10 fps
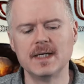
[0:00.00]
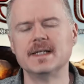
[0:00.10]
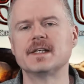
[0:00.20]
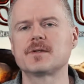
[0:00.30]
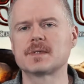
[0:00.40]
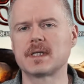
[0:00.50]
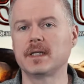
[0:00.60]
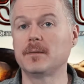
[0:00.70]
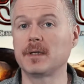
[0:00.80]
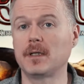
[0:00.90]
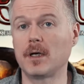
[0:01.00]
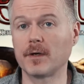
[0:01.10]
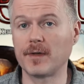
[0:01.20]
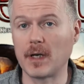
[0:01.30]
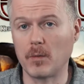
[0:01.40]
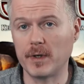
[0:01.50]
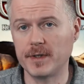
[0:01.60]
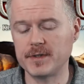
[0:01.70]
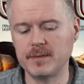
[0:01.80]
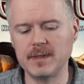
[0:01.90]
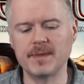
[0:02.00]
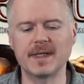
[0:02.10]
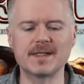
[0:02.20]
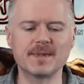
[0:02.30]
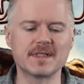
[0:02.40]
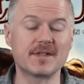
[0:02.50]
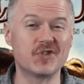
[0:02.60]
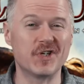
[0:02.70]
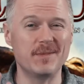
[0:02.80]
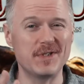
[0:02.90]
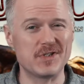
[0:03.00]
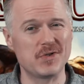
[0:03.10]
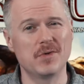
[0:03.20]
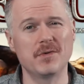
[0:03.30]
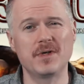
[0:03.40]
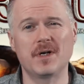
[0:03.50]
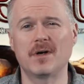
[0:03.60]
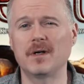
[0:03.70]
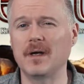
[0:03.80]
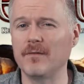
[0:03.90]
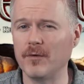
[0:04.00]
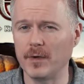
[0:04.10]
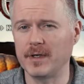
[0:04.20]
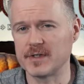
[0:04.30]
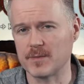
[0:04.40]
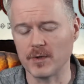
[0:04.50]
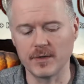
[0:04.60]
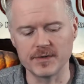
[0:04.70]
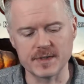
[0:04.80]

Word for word: This was a little bit longer than I wanted it to be, but that's because I was trying to be so darn avoiding spoilers.